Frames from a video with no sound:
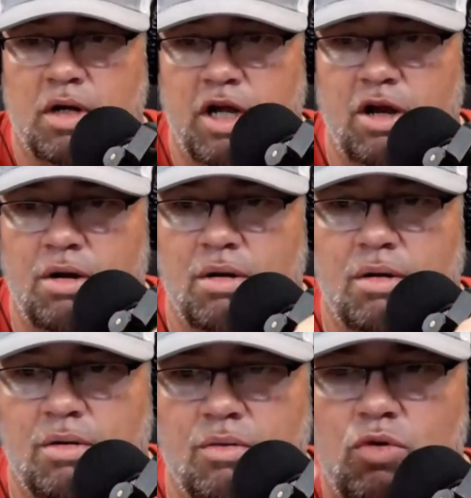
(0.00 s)
here,
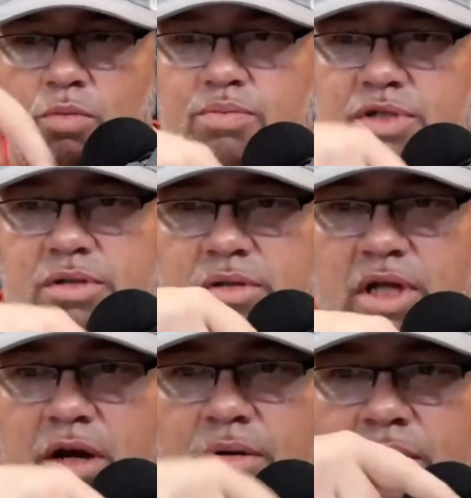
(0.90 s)
whoops,
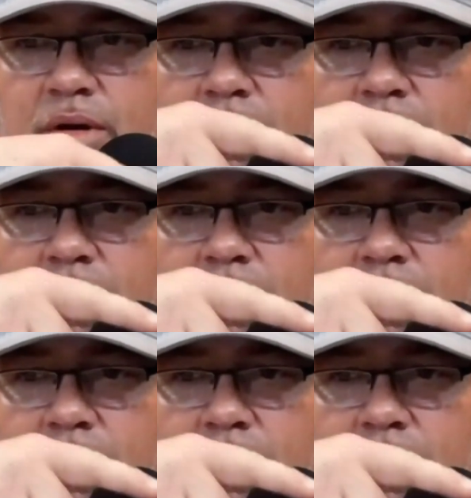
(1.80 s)
there.